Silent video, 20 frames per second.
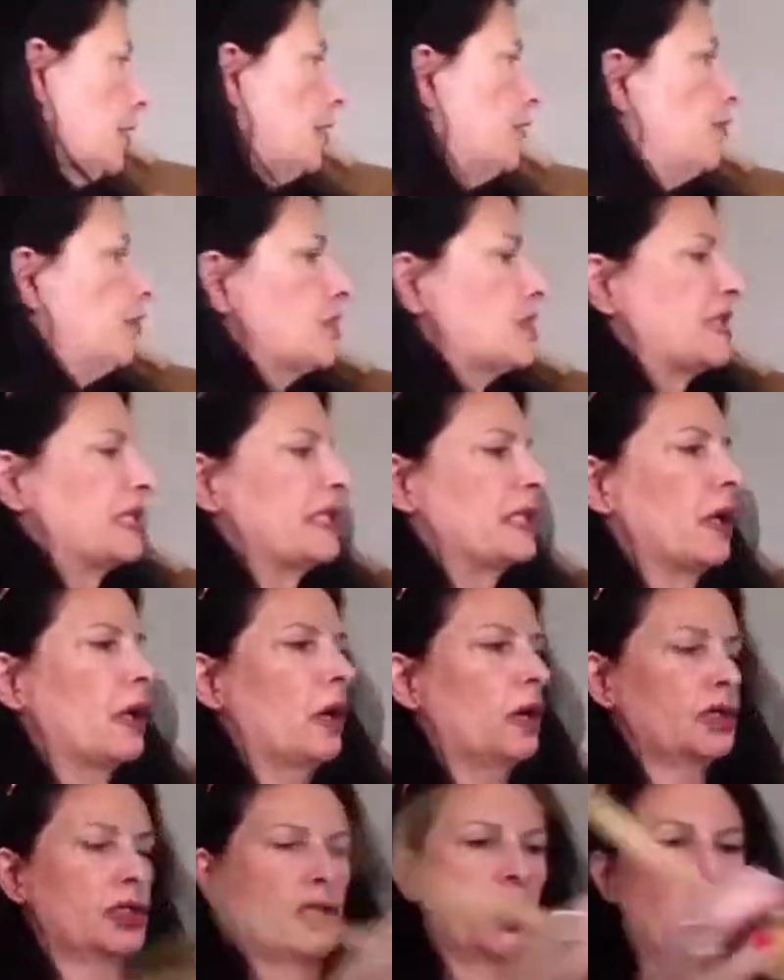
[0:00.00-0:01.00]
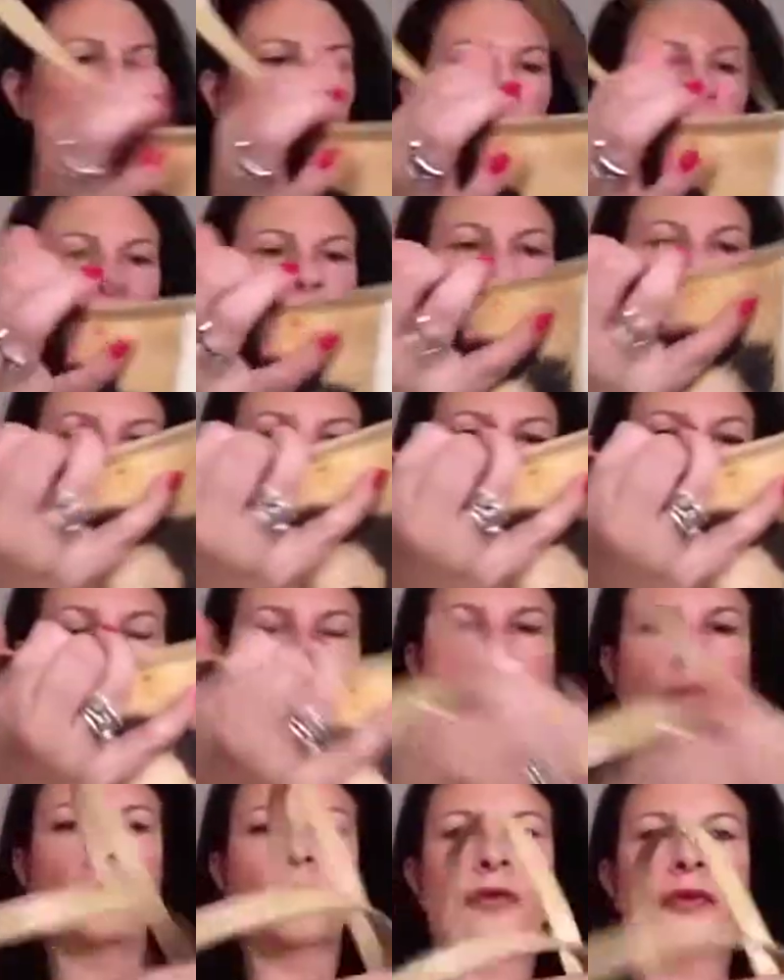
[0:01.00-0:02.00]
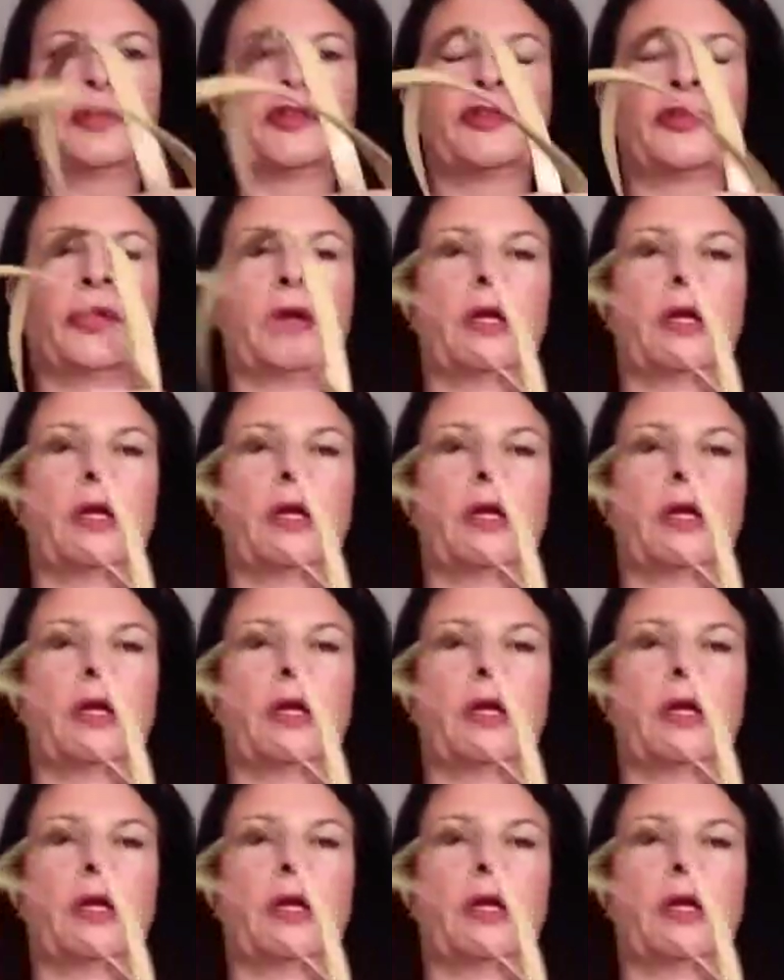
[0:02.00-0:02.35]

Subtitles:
For a start off, I got this